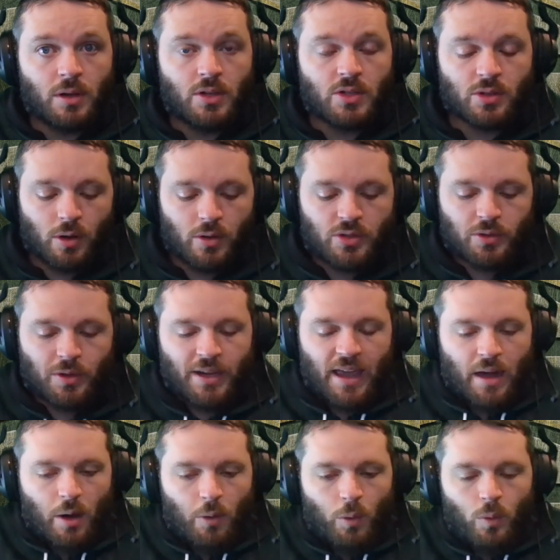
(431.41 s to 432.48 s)
So
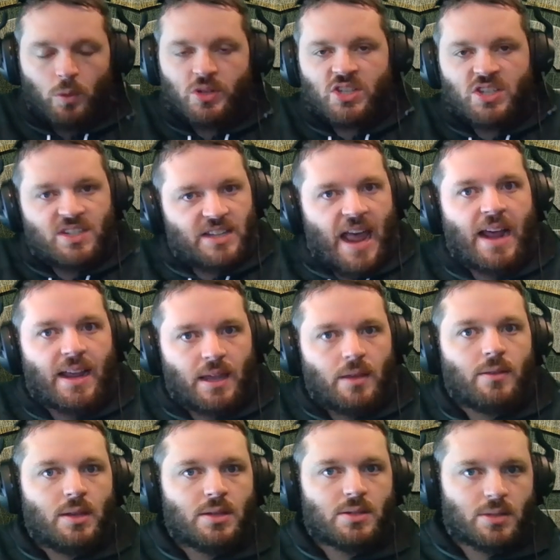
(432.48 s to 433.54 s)
again, we're
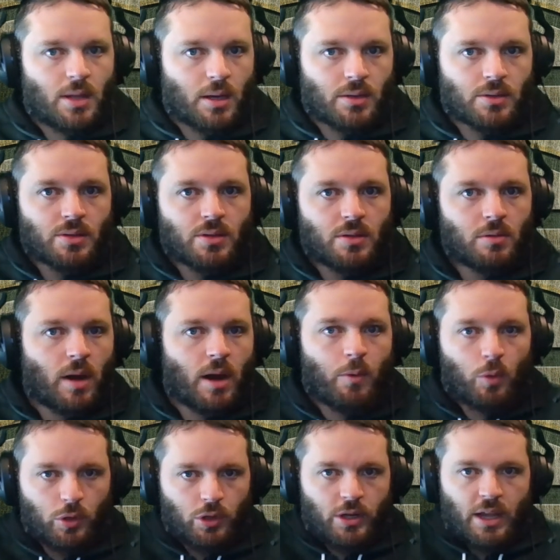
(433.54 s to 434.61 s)
stacking these things, right?
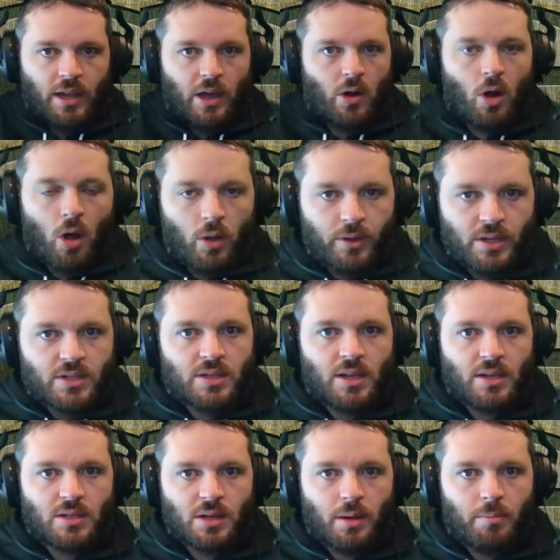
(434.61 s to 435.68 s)
We're looking at all these
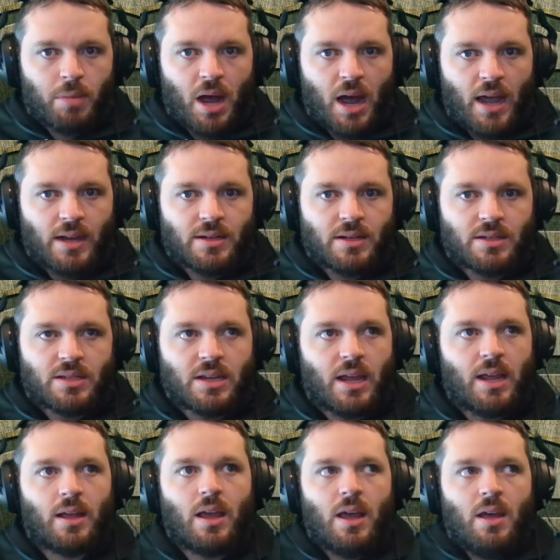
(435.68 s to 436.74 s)
things combined and
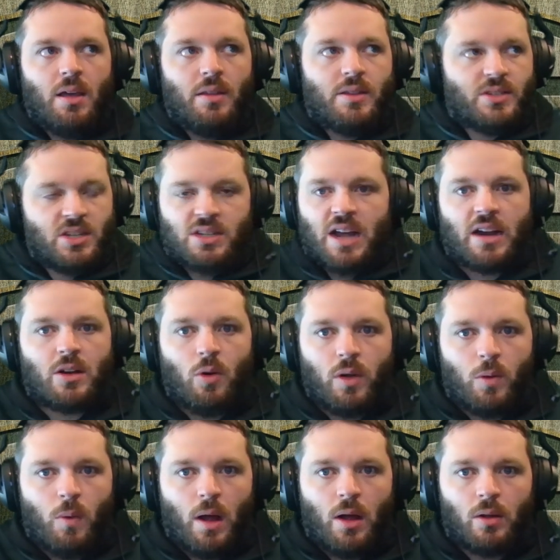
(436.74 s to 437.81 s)
saying, this is not
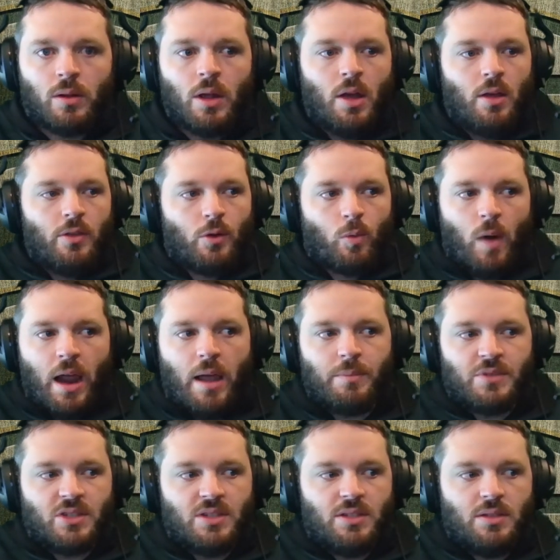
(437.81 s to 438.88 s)
going well. The
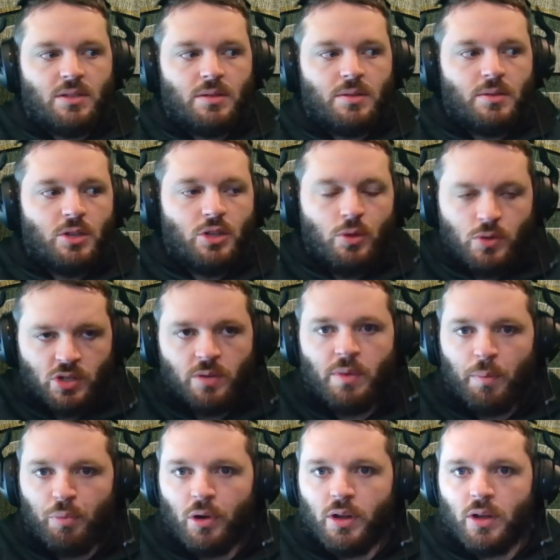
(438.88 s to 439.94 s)
Rams used to
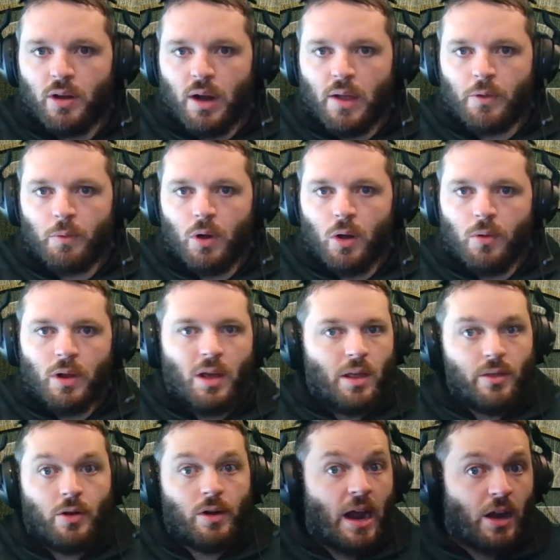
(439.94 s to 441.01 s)
be pretty good on the road.
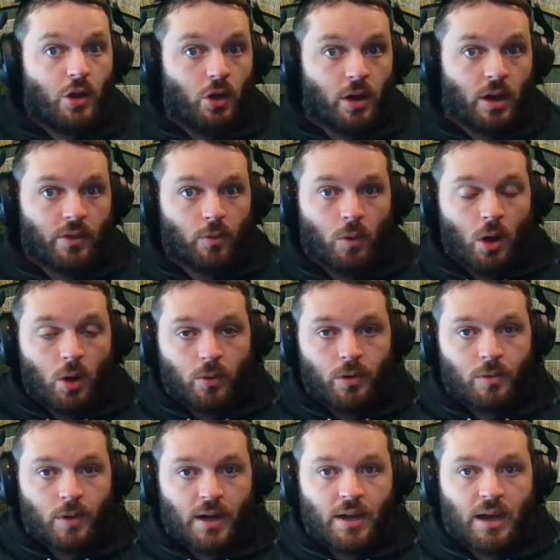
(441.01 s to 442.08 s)
They're not good on the road
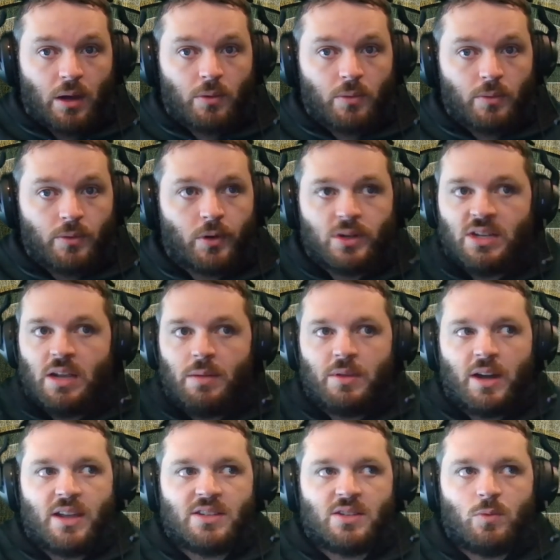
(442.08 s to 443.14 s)
right now. They're a team
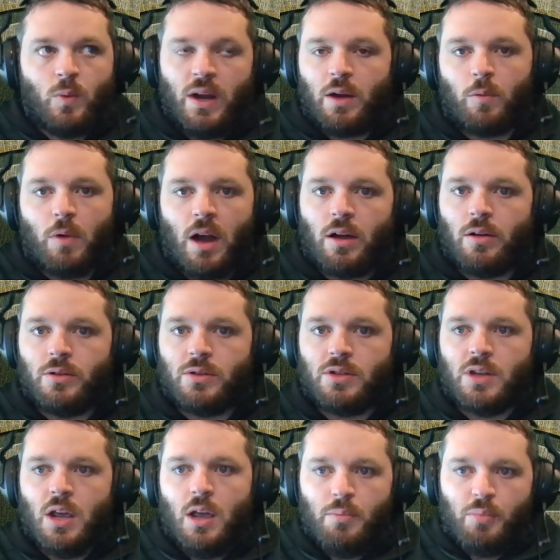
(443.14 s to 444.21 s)
that has winning records,
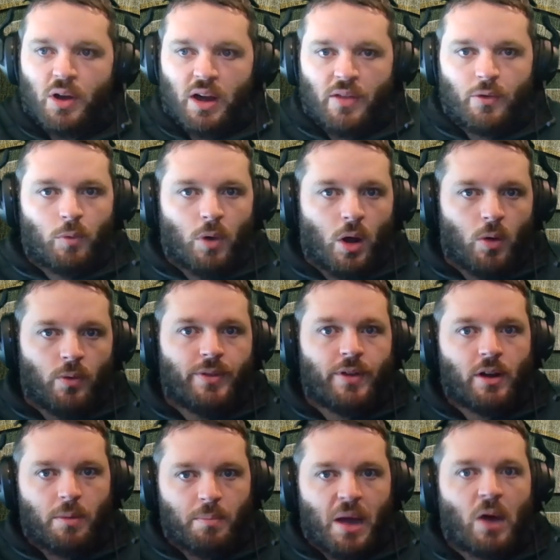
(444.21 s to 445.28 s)
but on the road,
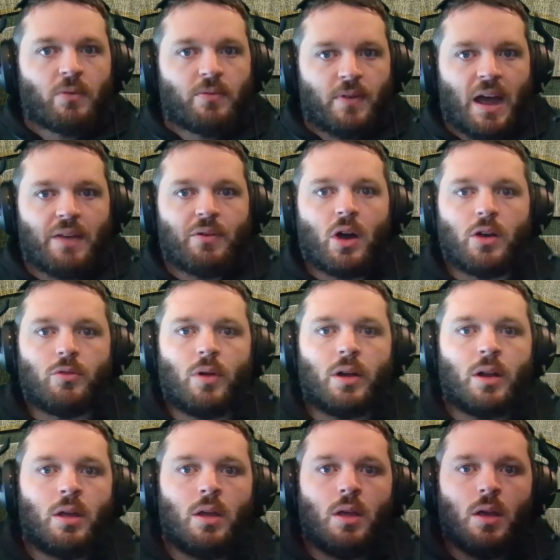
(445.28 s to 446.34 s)
they're about 500.